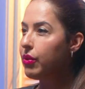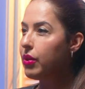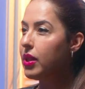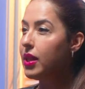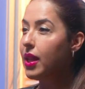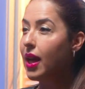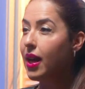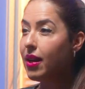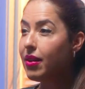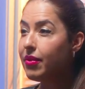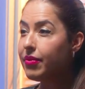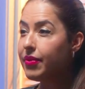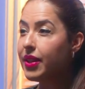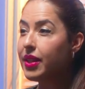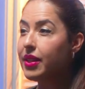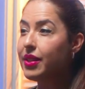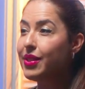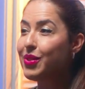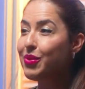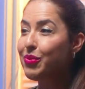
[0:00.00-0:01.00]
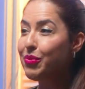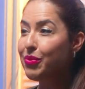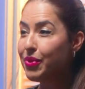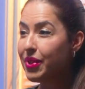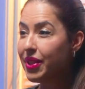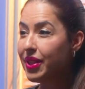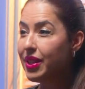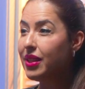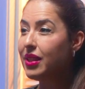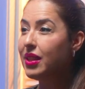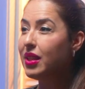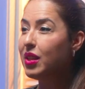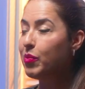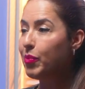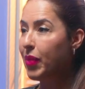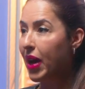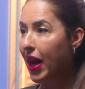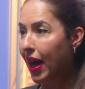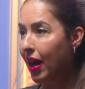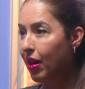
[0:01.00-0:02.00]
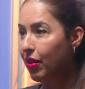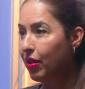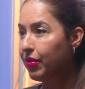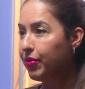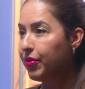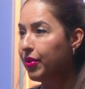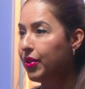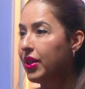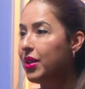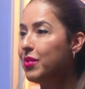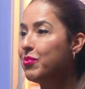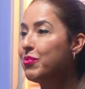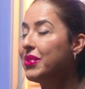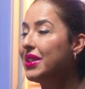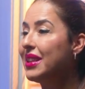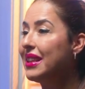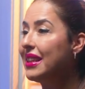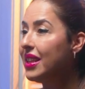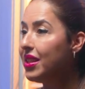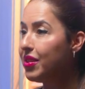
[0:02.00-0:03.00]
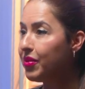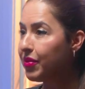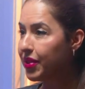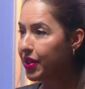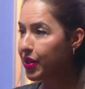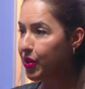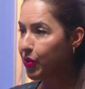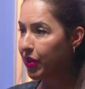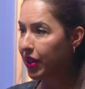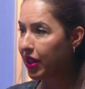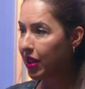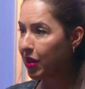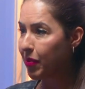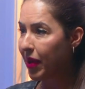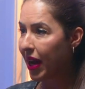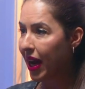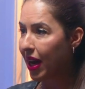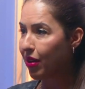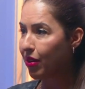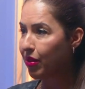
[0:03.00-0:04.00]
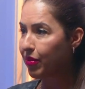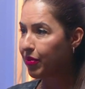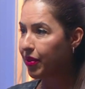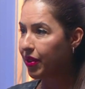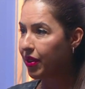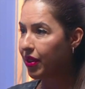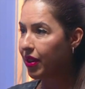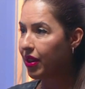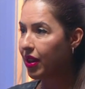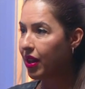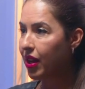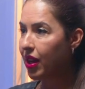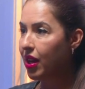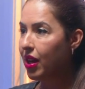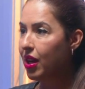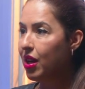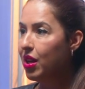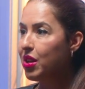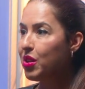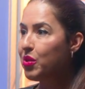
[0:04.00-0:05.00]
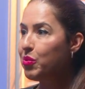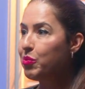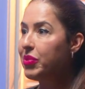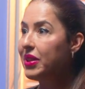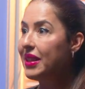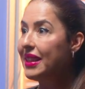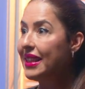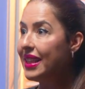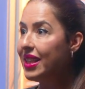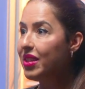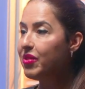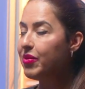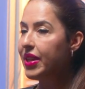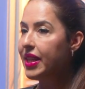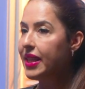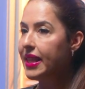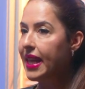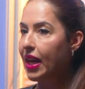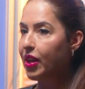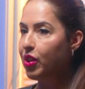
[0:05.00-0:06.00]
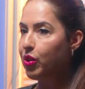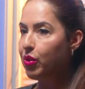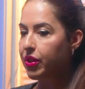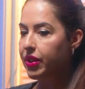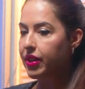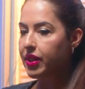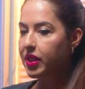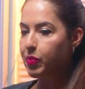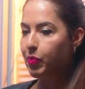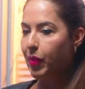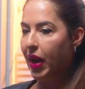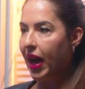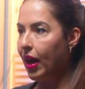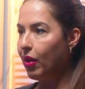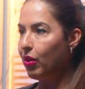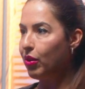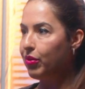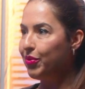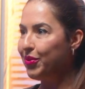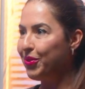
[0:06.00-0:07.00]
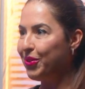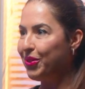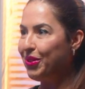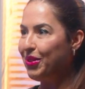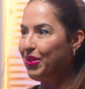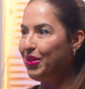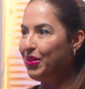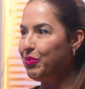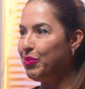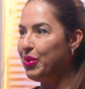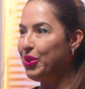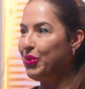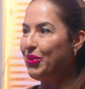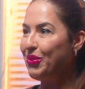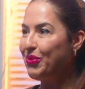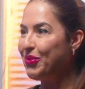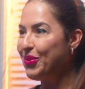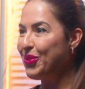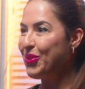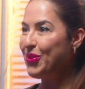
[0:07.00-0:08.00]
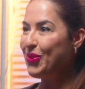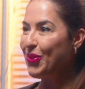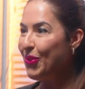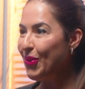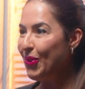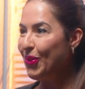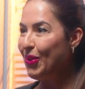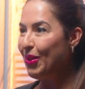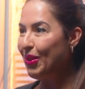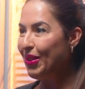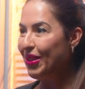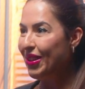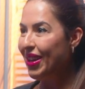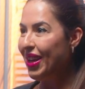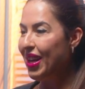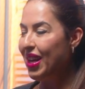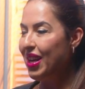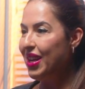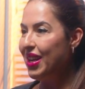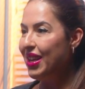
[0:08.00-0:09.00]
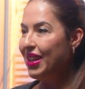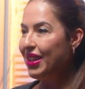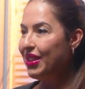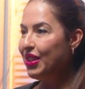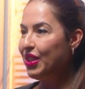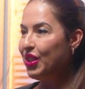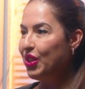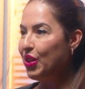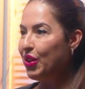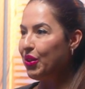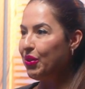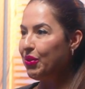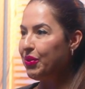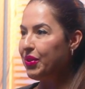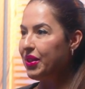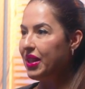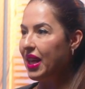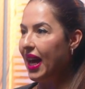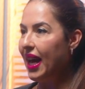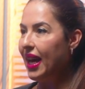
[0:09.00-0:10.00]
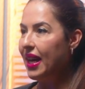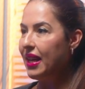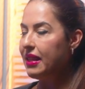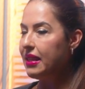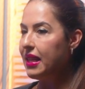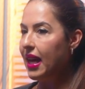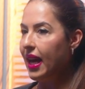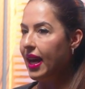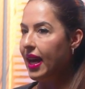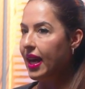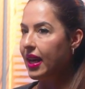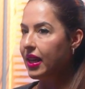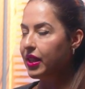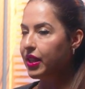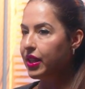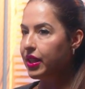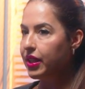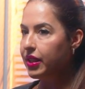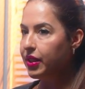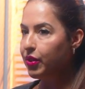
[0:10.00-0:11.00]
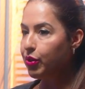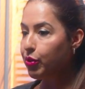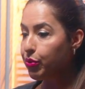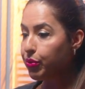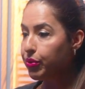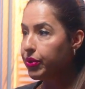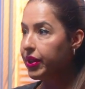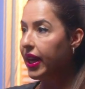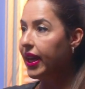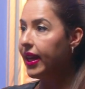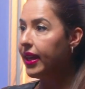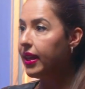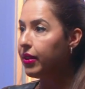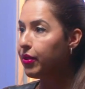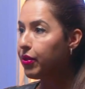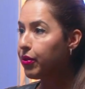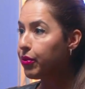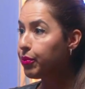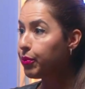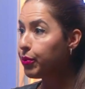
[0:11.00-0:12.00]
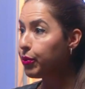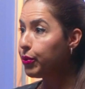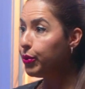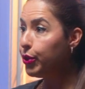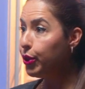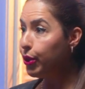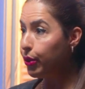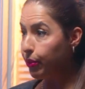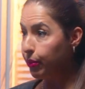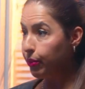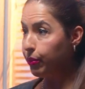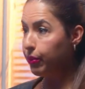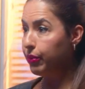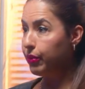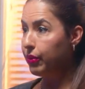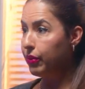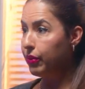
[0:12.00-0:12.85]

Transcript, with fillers: love is really powerful and belief is really powerful. Yes it is. Believing that you're this powerful, beautiful soul. Yeah. You know, that that can create through you.